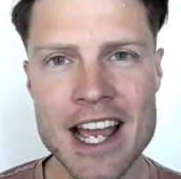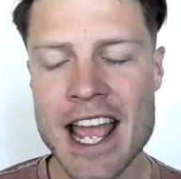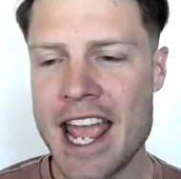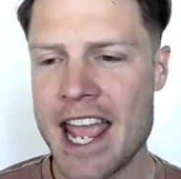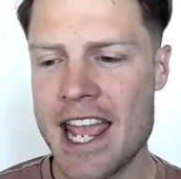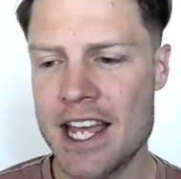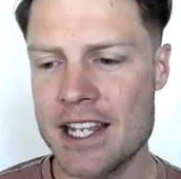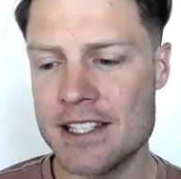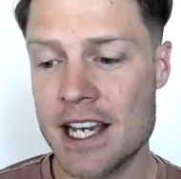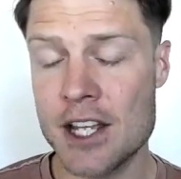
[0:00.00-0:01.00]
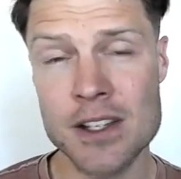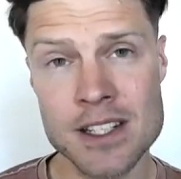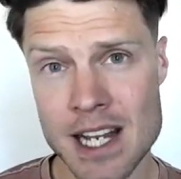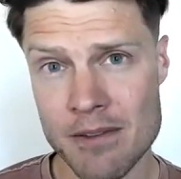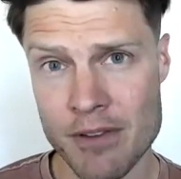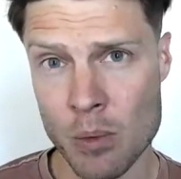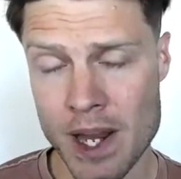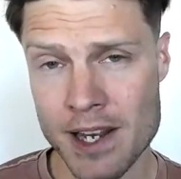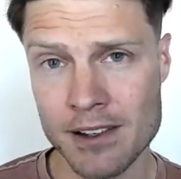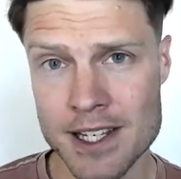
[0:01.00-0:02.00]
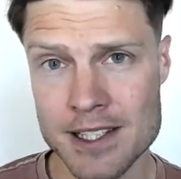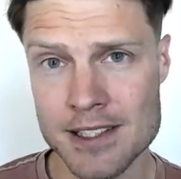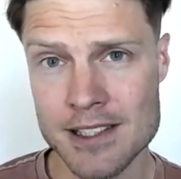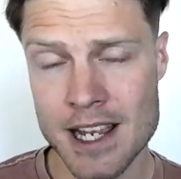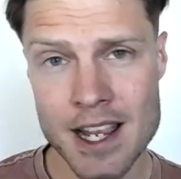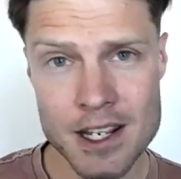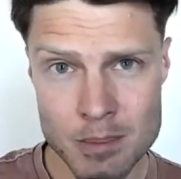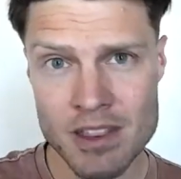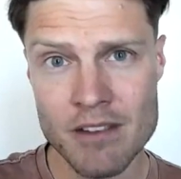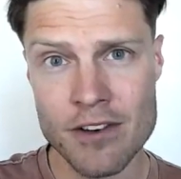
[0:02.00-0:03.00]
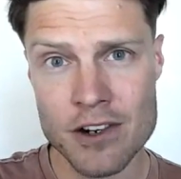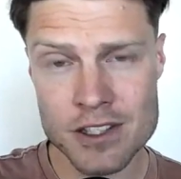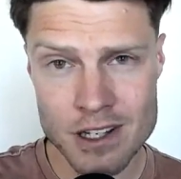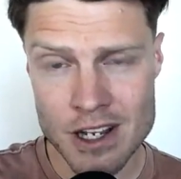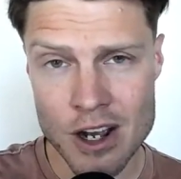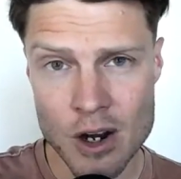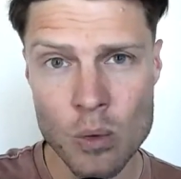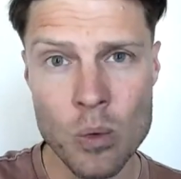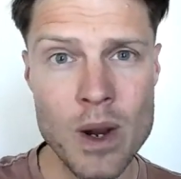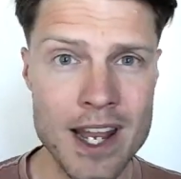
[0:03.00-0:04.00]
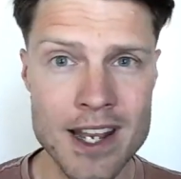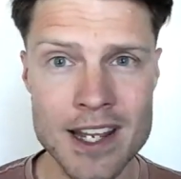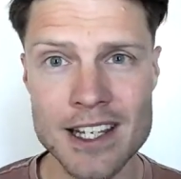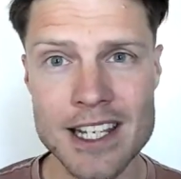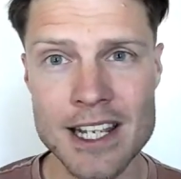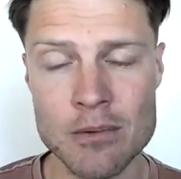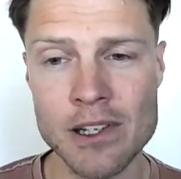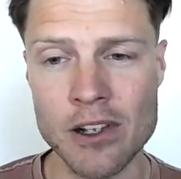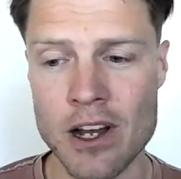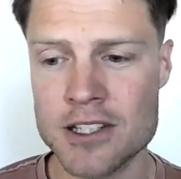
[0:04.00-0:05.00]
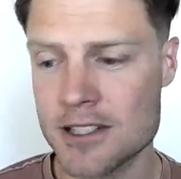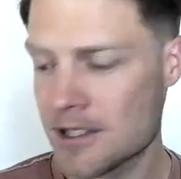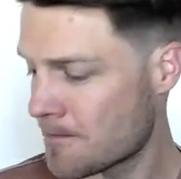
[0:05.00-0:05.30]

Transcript: And you can sign up for the waiting list, and you'll be the first to know when it relaunches.